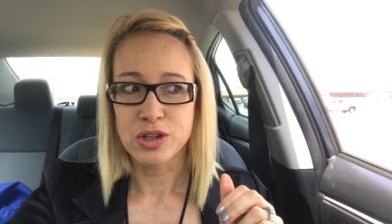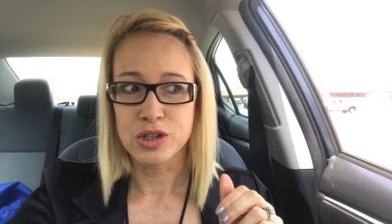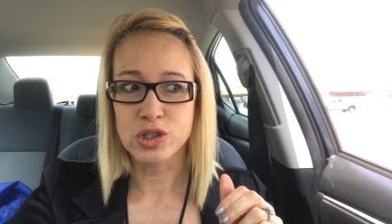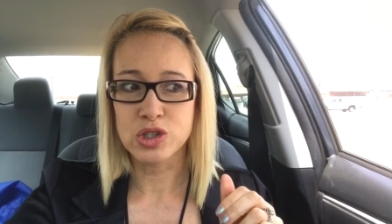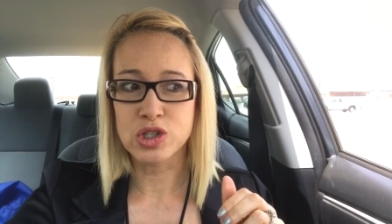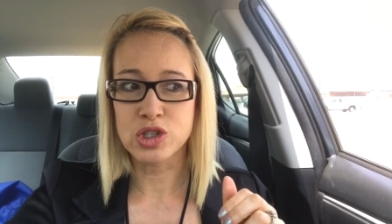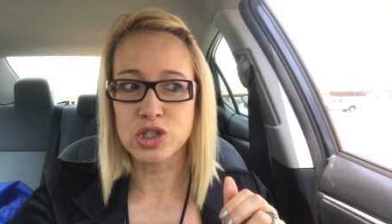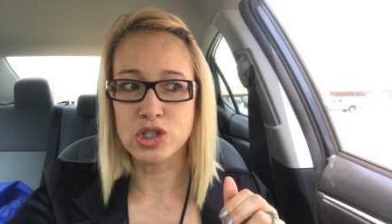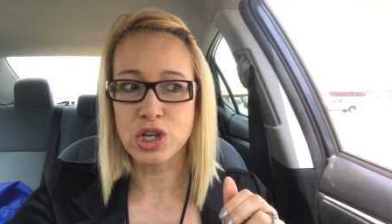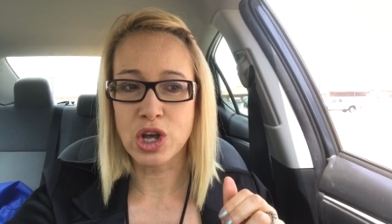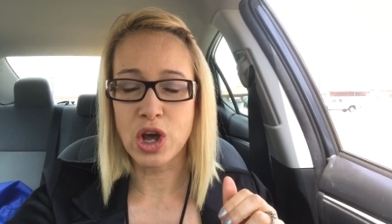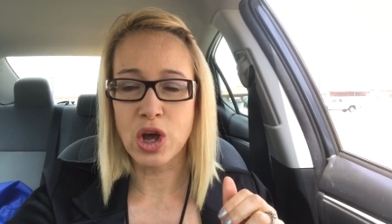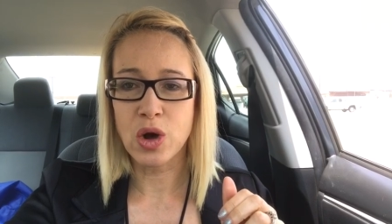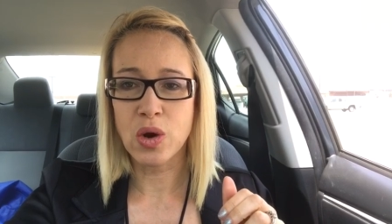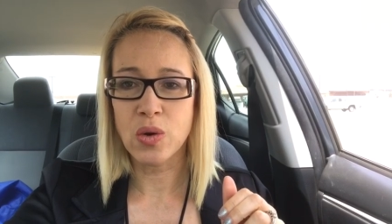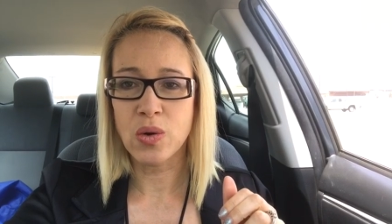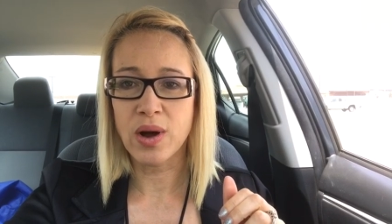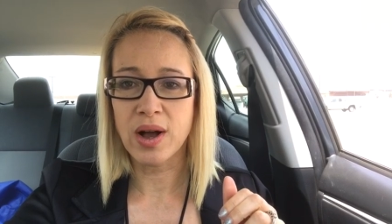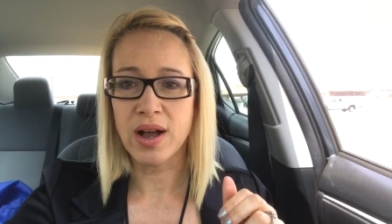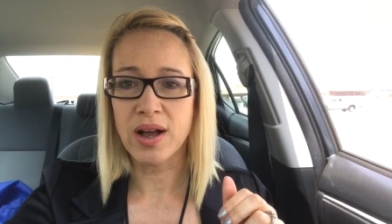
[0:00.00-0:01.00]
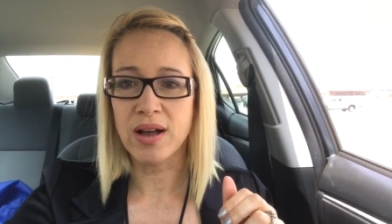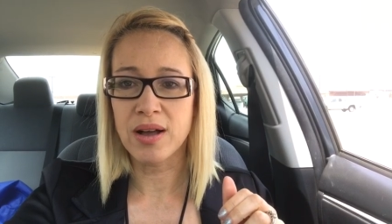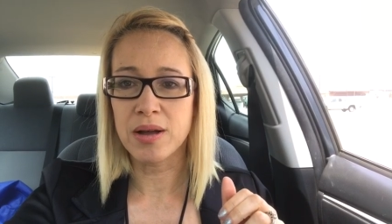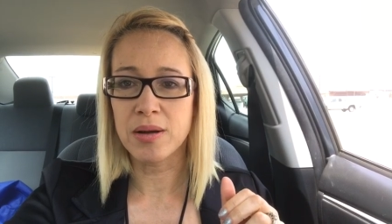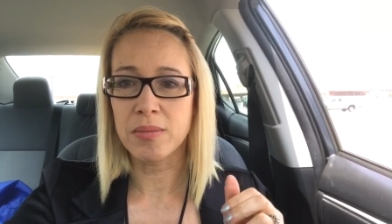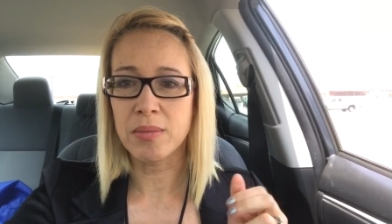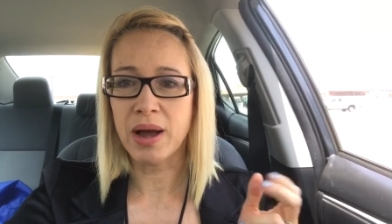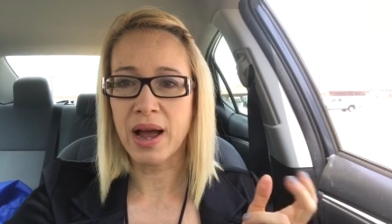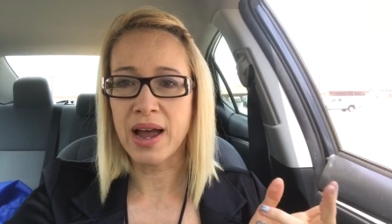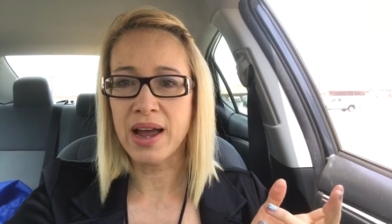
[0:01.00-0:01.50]
So
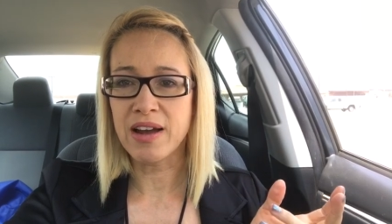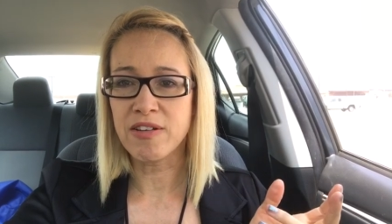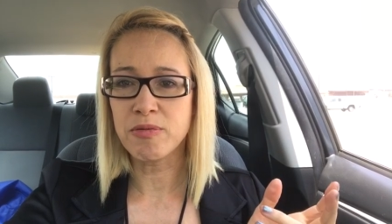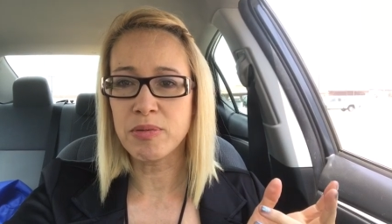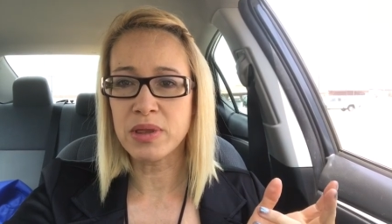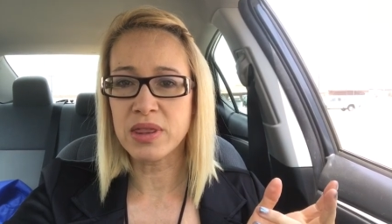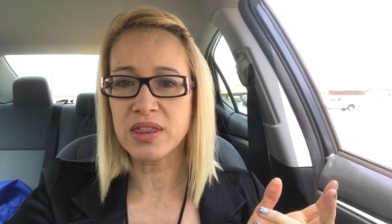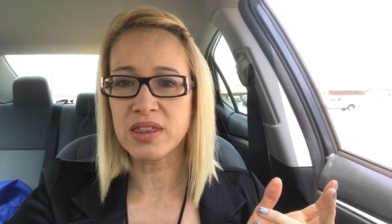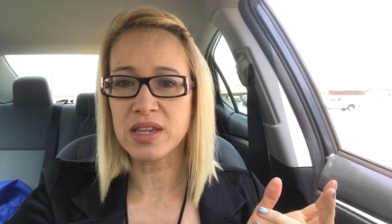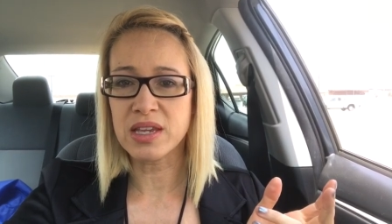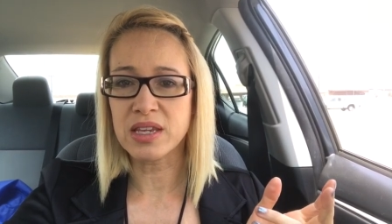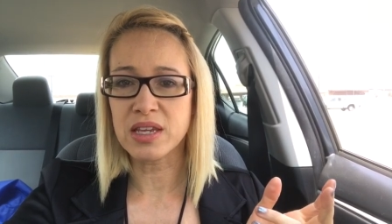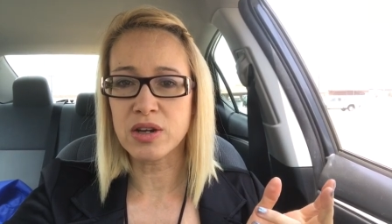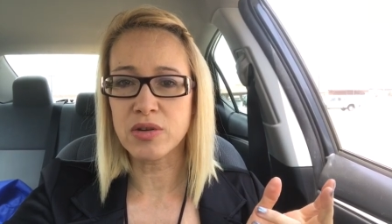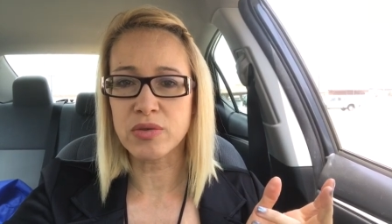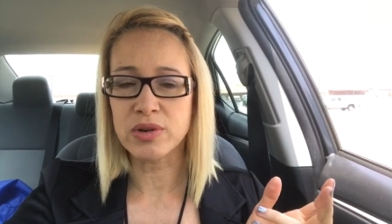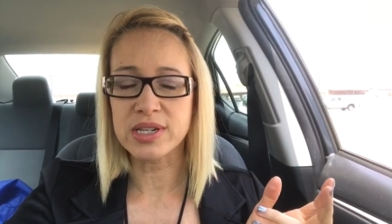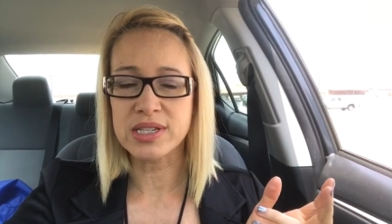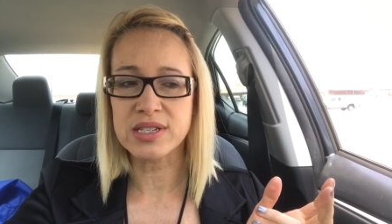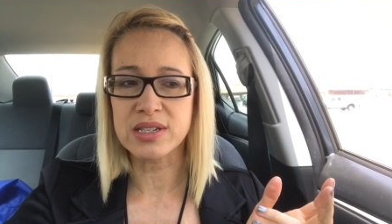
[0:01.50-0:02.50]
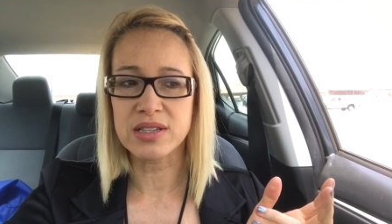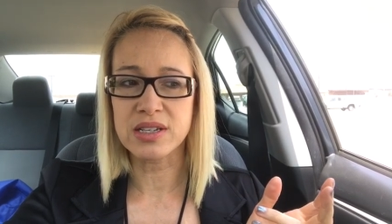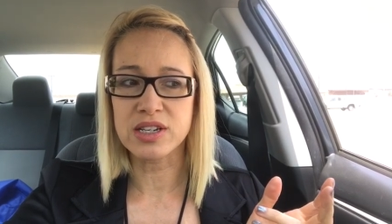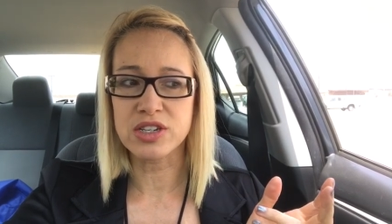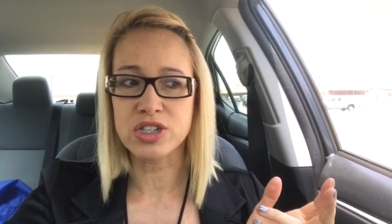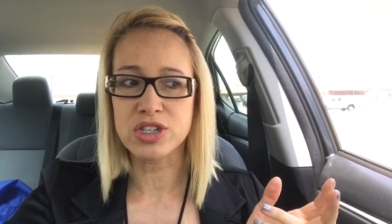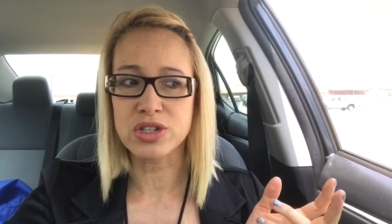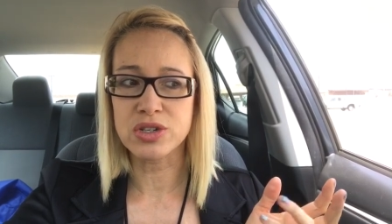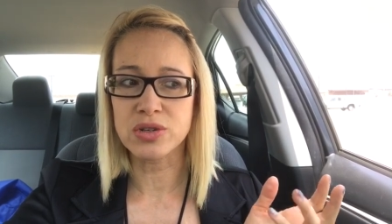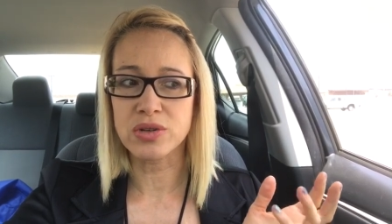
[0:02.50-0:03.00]
um, I have been thinking recently
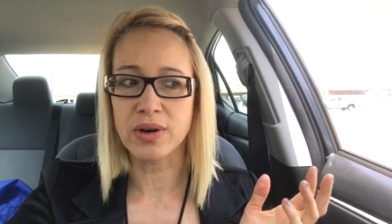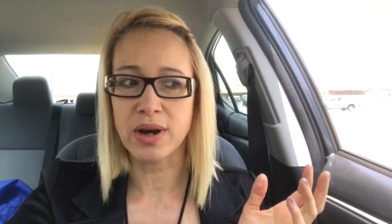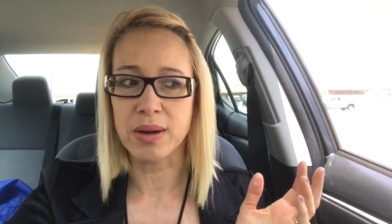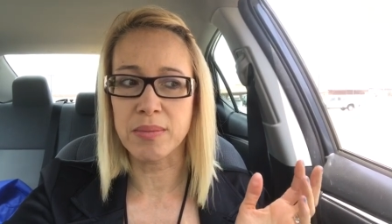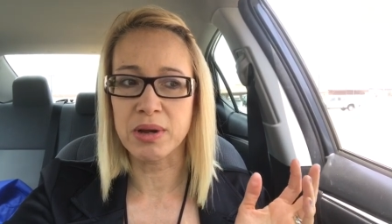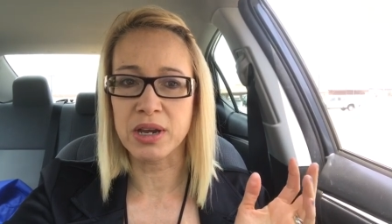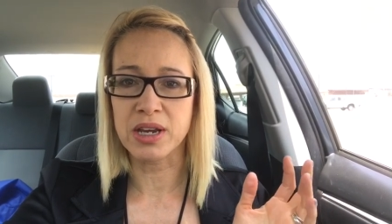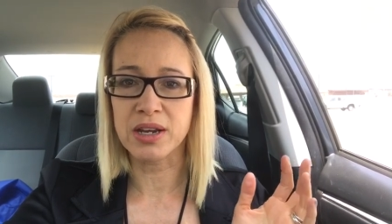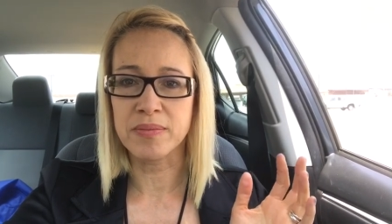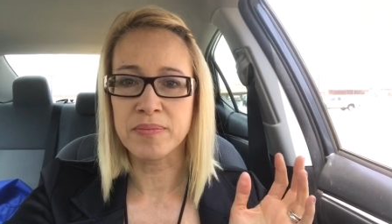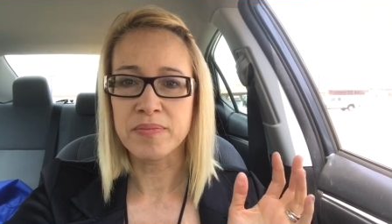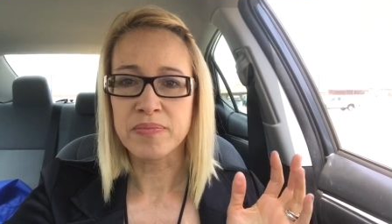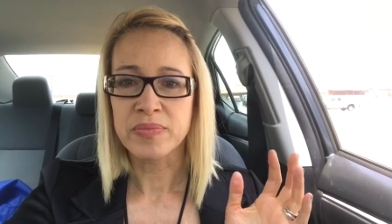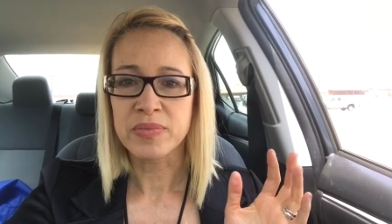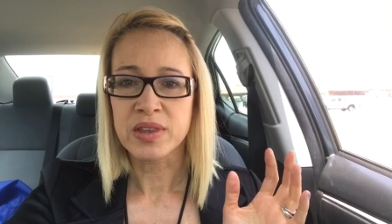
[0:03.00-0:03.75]
too, I mean,